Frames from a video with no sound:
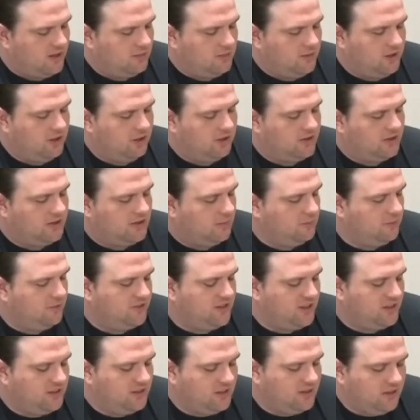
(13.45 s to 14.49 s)
I am here today
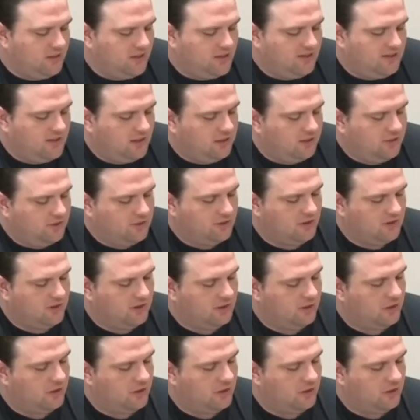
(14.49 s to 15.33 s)
presenting the Central